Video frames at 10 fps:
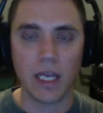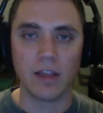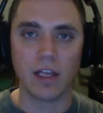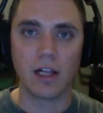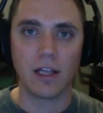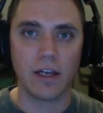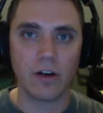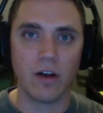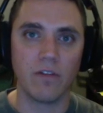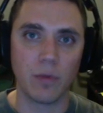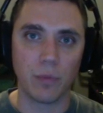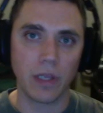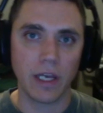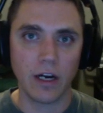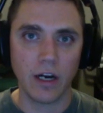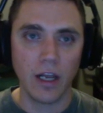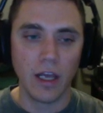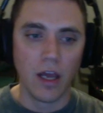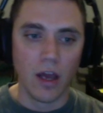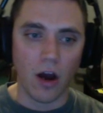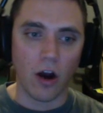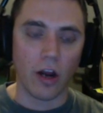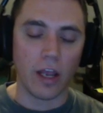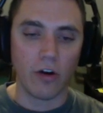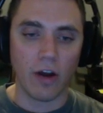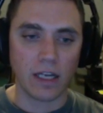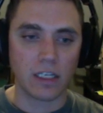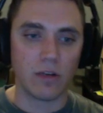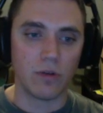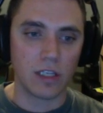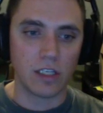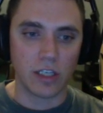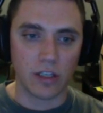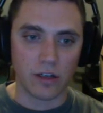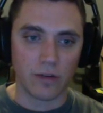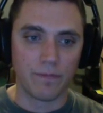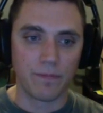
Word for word: and the collider of the player are interacting with each other